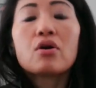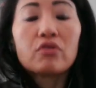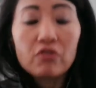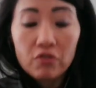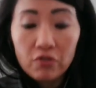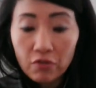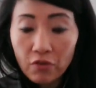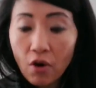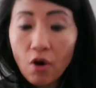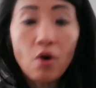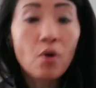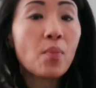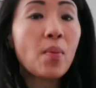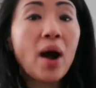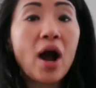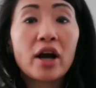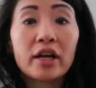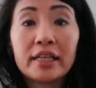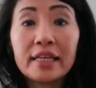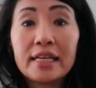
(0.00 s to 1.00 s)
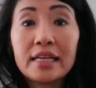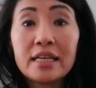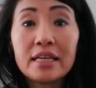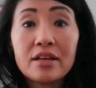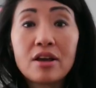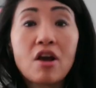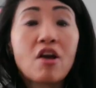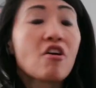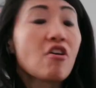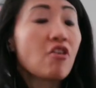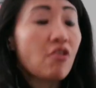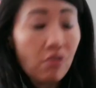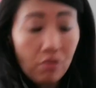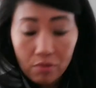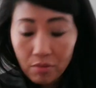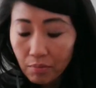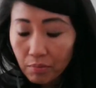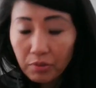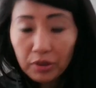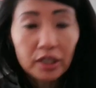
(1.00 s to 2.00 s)
full body,
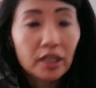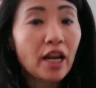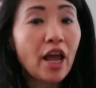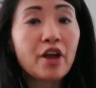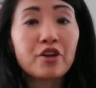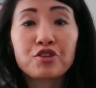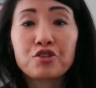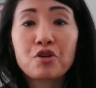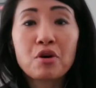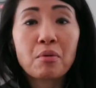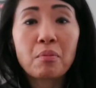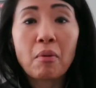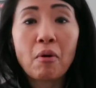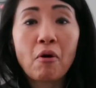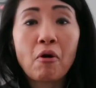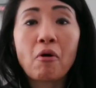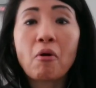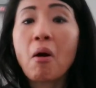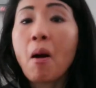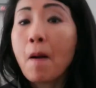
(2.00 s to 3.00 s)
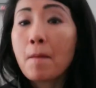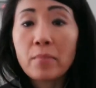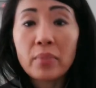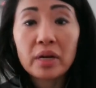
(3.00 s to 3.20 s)
pleasurable